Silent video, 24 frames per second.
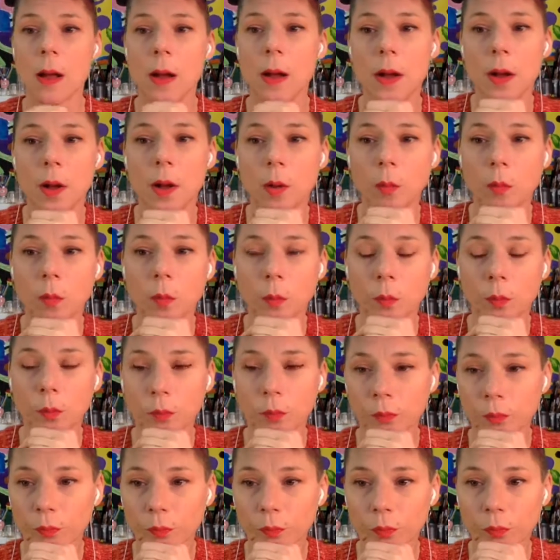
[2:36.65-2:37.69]
Um,
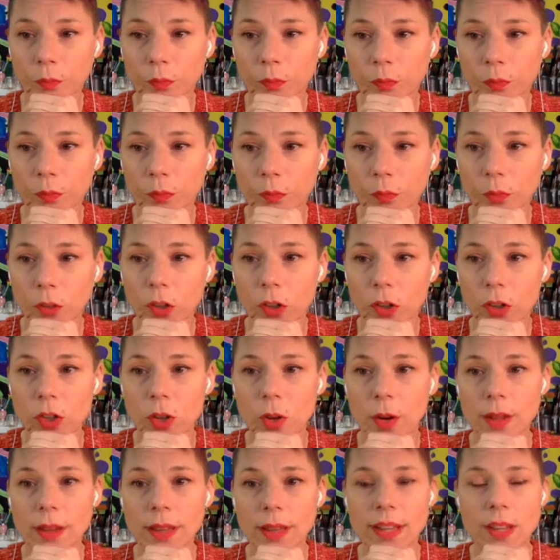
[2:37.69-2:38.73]

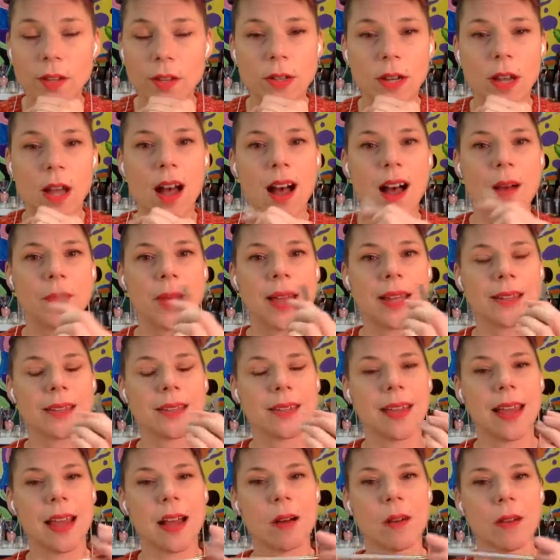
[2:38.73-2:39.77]
so I'd like you to
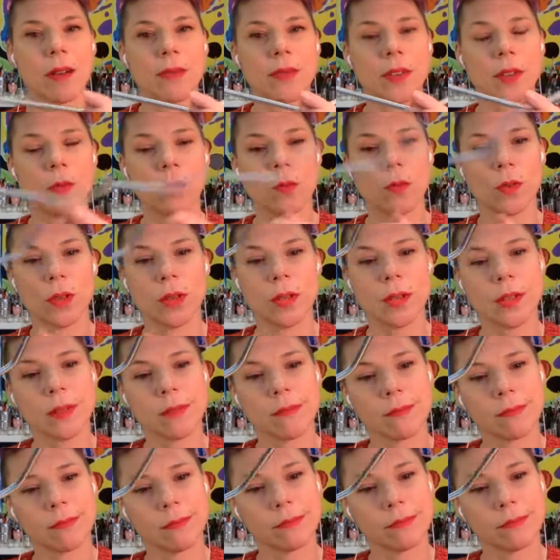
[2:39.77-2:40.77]
comment now, if you would.